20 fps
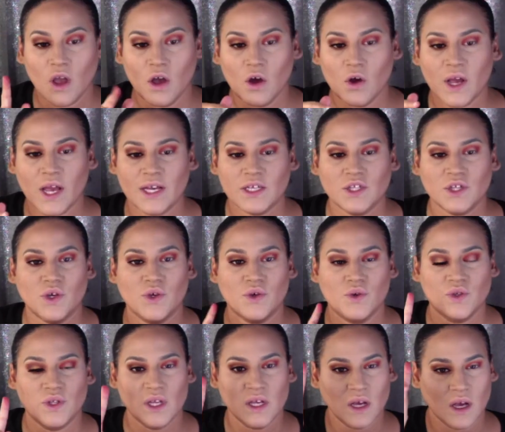Okay, so
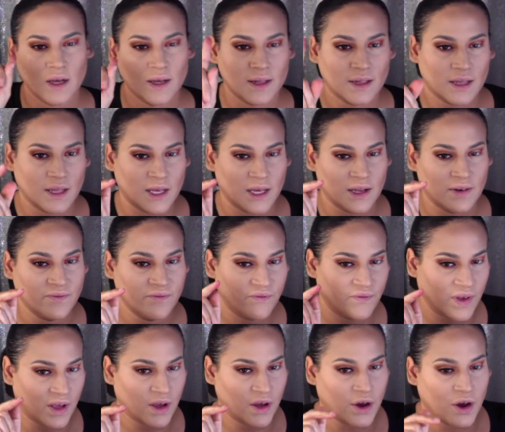using a clean
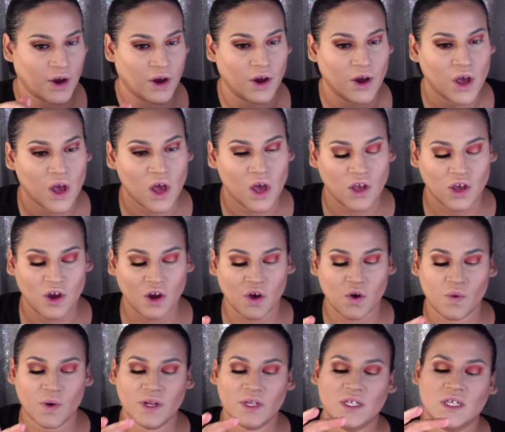finger, you're
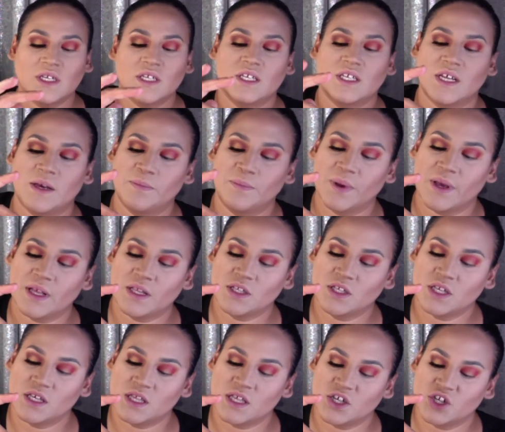going to dip
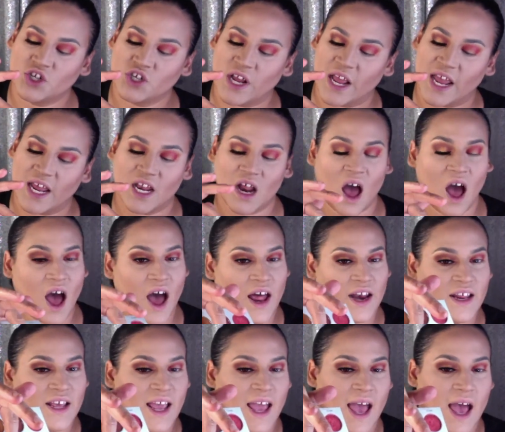into the shade
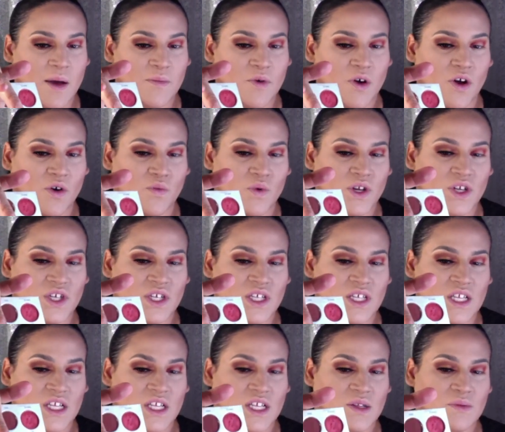on camera, which is
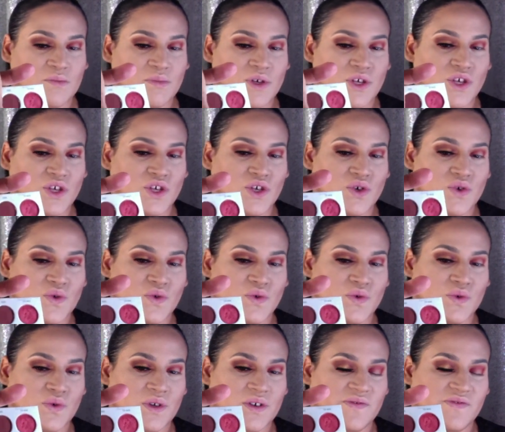this
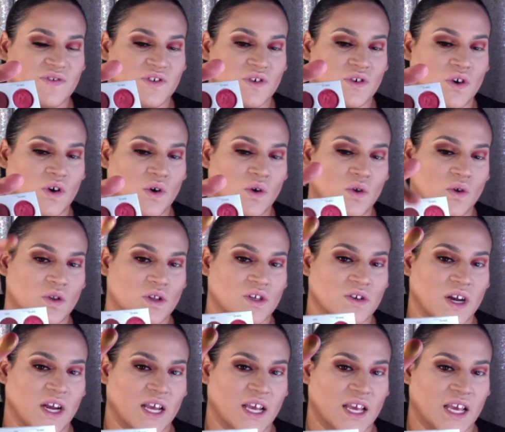beautiful gold
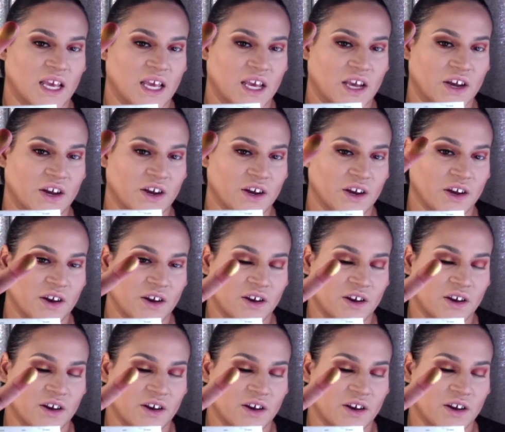right here.